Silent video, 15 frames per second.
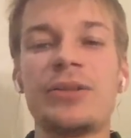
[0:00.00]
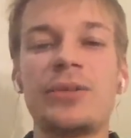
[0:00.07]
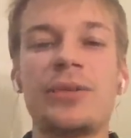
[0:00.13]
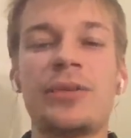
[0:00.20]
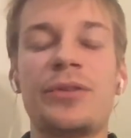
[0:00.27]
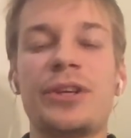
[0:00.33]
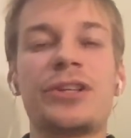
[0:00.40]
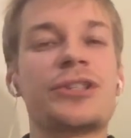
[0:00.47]

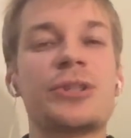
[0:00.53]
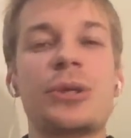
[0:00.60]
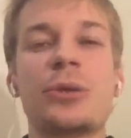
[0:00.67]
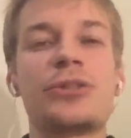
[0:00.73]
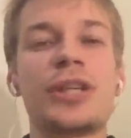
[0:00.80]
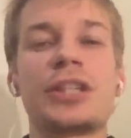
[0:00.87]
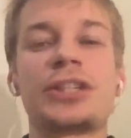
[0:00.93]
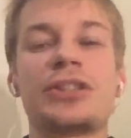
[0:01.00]
there's no
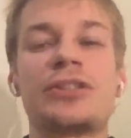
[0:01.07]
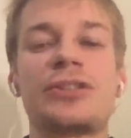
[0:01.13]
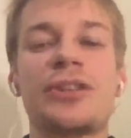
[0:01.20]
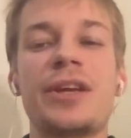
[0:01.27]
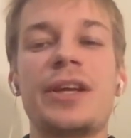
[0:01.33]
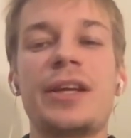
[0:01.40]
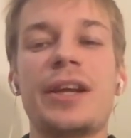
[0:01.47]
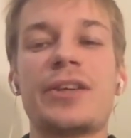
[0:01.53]
such a
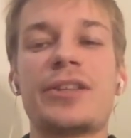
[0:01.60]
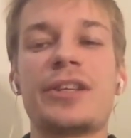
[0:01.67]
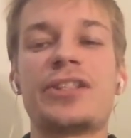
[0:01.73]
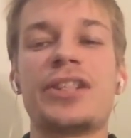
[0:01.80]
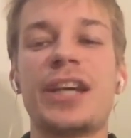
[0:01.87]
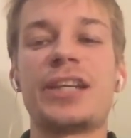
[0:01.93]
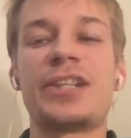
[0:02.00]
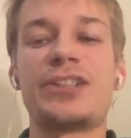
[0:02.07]
thing as a
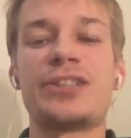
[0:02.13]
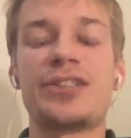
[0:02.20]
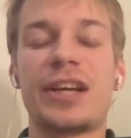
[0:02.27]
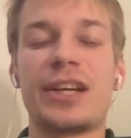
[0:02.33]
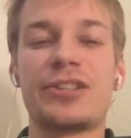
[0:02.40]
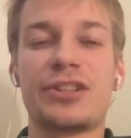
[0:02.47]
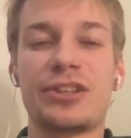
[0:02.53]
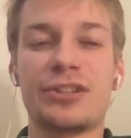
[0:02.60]
data
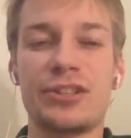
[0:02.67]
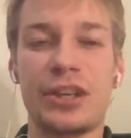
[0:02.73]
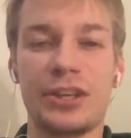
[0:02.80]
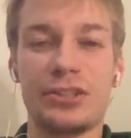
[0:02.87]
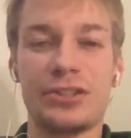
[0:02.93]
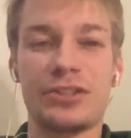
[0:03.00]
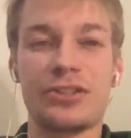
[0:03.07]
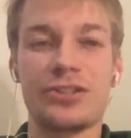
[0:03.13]
science
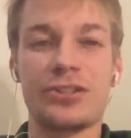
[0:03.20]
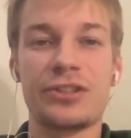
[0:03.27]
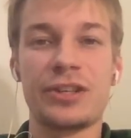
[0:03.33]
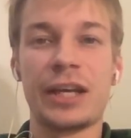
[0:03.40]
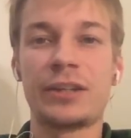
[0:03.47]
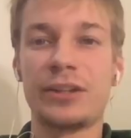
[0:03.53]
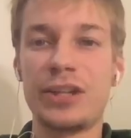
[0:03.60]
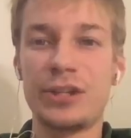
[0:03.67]
consultant,
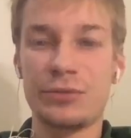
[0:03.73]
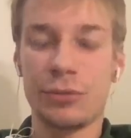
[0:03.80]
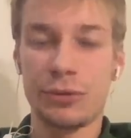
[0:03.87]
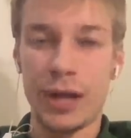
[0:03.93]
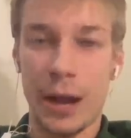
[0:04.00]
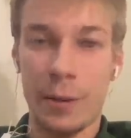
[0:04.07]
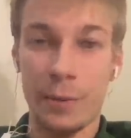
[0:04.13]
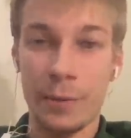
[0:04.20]
at least for
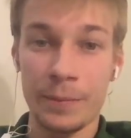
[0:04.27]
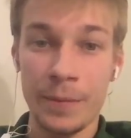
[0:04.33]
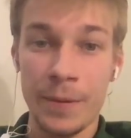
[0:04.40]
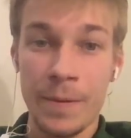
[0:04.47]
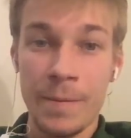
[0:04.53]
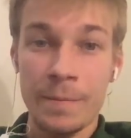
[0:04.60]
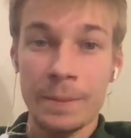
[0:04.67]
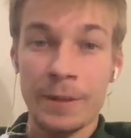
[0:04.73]
now.
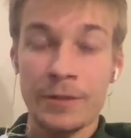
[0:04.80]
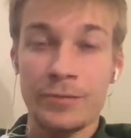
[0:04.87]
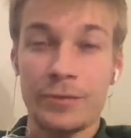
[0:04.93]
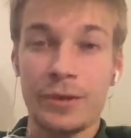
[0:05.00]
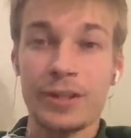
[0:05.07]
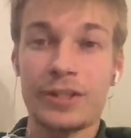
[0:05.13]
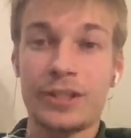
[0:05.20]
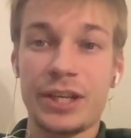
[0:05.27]

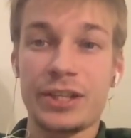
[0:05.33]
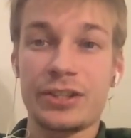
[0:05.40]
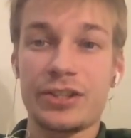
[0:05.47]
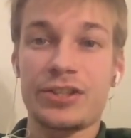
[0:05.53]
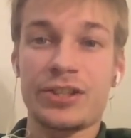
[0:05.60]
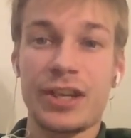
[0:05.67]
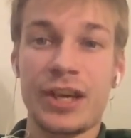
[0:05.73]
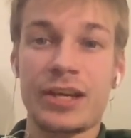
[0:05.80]
There are data
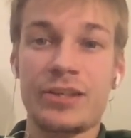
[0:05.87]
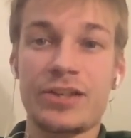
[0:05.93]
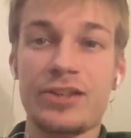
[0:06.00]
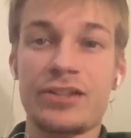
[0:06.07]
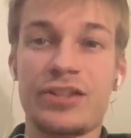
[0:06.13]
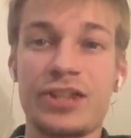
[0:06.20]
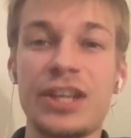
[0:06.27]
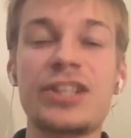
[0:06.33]

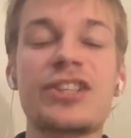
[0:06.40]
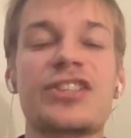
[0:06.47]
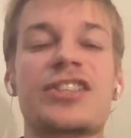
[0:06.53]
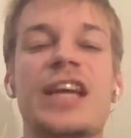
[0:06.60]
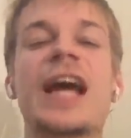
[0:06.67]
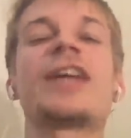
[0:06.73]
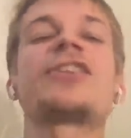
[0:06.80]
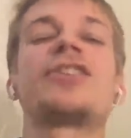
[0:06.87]

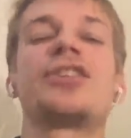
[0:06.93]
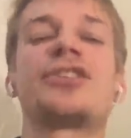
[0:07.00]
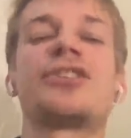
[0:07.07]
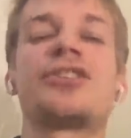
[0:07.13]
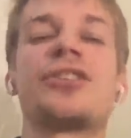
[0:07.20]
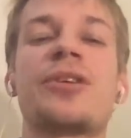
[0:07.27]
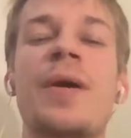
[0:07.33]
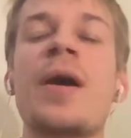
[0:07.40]

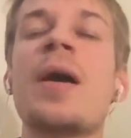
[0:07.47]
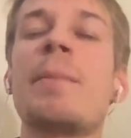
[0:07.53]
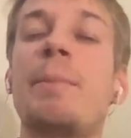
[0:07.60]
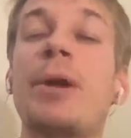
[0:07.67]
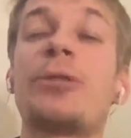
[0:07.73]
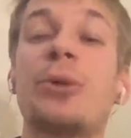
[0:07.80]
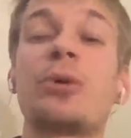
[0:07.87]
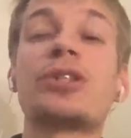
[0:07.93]
scientists,
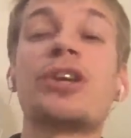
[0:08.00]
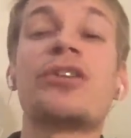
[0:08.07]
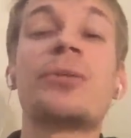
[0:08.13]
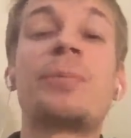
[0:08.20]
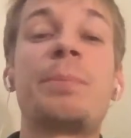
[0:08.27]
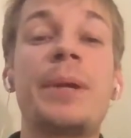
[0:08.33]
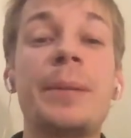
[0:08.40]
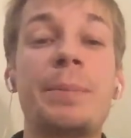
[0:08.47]
but those are the
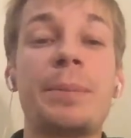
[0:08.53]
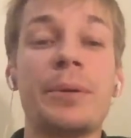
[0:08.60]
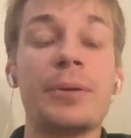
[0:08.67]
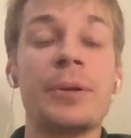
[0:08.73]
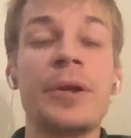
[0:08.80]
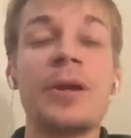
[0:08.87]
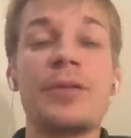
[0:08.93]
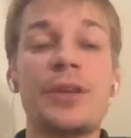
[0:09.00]

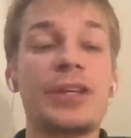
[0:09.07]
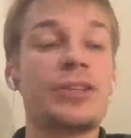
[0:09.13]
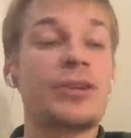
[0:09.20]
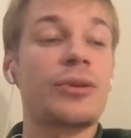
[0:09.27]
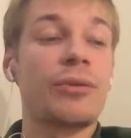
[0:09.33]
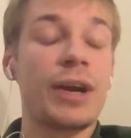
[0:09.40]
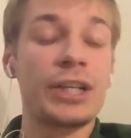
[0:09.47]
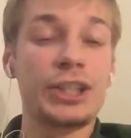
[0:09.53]
people that
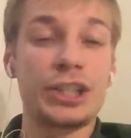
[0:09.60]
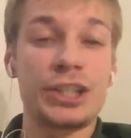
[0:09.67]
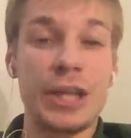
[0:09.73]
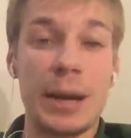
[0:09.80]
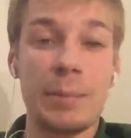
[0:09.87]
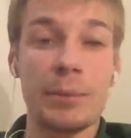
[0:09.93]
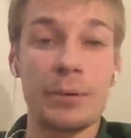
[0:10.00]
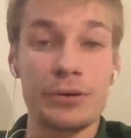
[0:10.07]
crunch
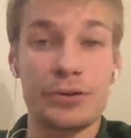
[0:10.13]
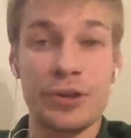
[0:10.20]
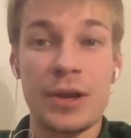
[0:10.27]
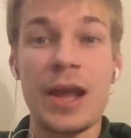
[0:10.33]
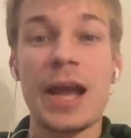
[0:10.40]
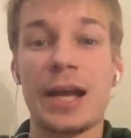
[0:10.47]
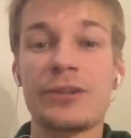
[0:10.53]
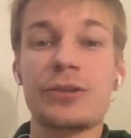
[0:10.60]
numbers
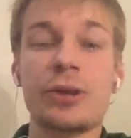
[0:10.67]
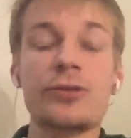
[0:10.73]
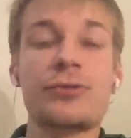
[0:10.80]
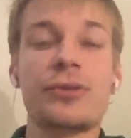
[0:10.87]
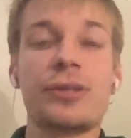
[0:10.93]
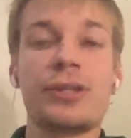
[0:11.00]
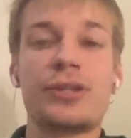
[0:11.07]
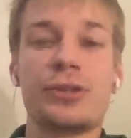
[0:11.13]
and don't
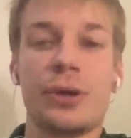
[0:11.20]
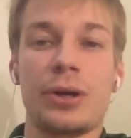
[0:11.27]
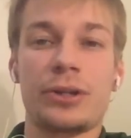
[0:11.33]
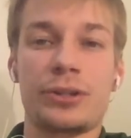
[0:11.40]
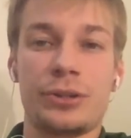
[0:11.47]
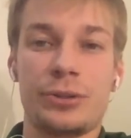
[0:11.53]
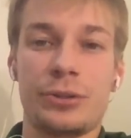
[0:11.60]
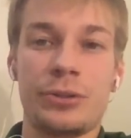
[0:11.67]
really
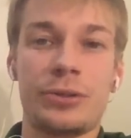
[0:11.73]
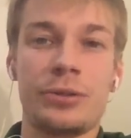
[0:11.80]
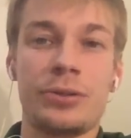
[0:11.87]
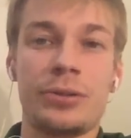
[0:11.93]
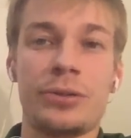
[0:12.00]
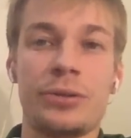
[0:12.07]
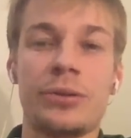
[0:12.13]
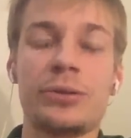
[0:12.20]
talk
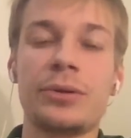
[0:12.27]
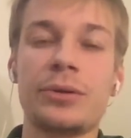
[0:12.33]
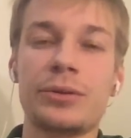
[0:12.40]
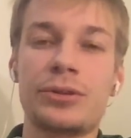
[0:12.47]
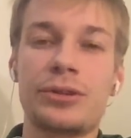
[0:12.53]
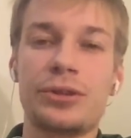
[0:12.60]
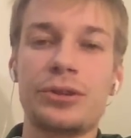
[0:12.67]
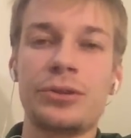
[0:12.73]
to
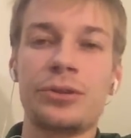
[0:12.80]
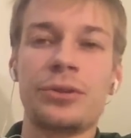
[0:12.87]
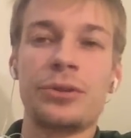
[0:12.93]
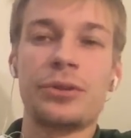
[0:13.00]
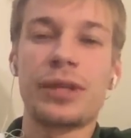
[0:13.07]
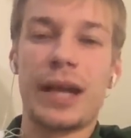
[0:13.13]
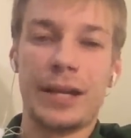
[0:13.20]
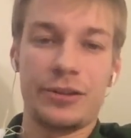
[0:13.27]

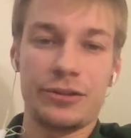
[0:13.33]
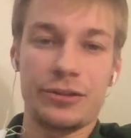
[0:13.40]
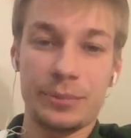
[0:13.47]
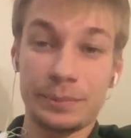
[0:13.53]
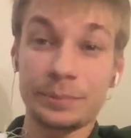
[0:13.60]
clients.